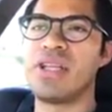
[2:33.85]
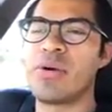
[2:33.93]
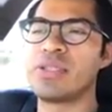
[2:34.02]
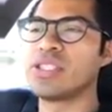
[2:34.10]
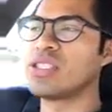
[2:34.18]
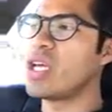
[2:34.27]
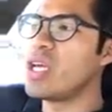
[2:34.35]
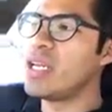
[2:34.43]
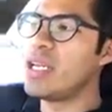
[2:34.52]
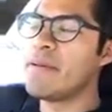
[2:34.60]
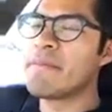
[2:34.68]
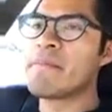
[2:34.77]
There was a
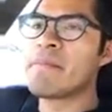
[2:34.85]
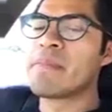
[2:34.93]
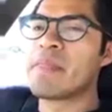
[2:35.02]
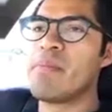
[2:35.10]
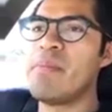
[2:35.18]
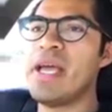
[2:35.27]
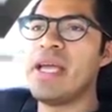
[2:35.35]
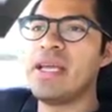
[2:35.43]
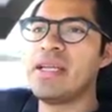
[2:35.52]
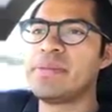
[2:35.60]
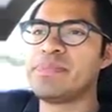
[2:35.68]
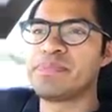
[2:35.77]
study
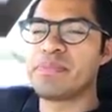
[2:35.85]
made,